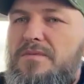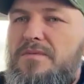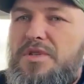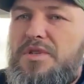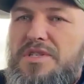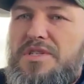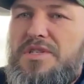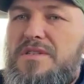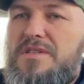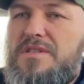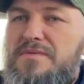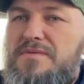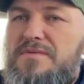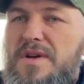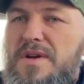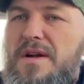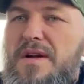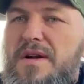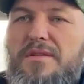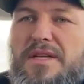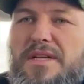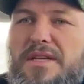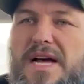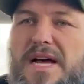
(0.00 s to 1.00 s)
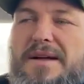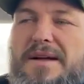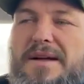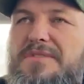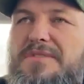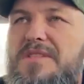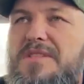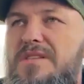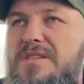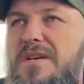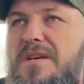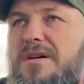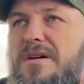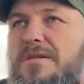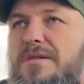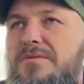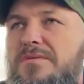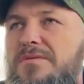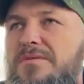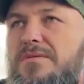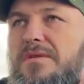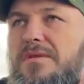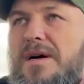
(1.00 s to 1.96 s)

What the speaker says: which is very, like, I have to sell